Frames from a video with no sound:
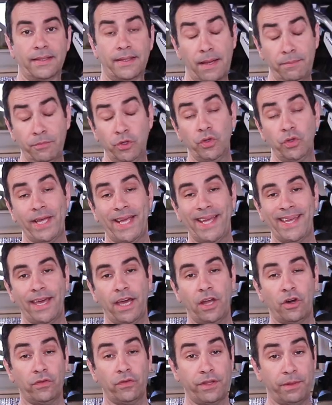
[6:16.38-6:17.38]
Time to take
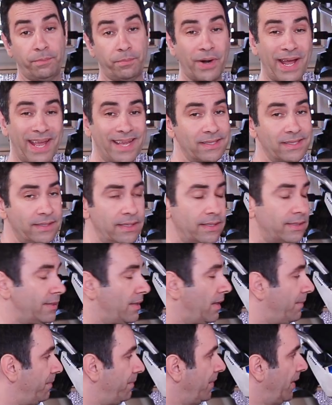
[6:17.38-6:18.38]
care of the brake
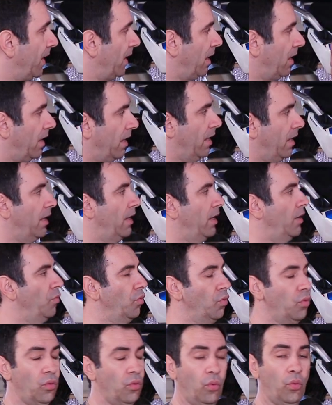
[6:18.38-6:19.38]
system.
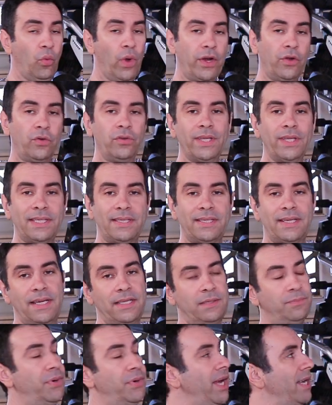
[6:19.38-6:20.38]
When Honda
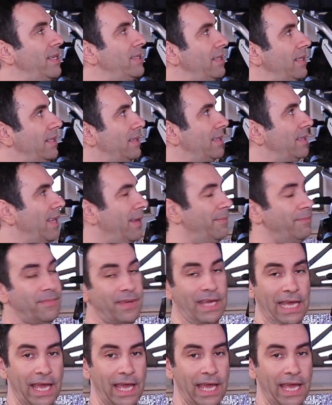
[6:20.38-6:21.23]
says brake system,